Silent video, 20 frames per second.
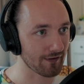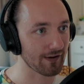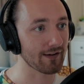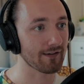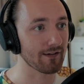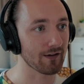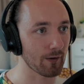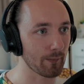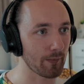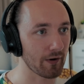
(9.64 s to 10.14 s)

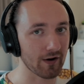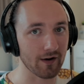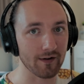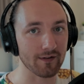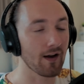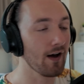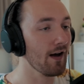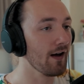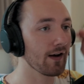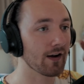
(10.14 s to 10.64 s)
listen to the podcast.
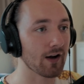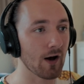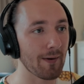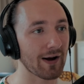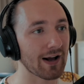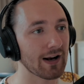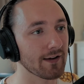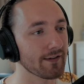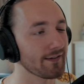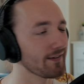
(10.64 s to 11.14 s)
Go
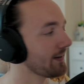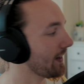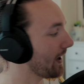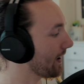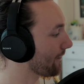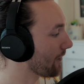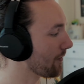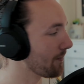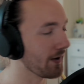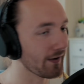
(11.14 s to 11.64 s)
back and listen to that
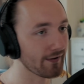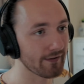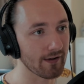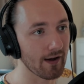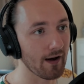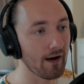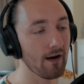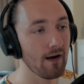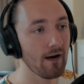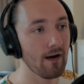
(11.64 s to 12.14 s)
if you missed
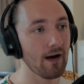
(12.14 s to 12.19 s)
it.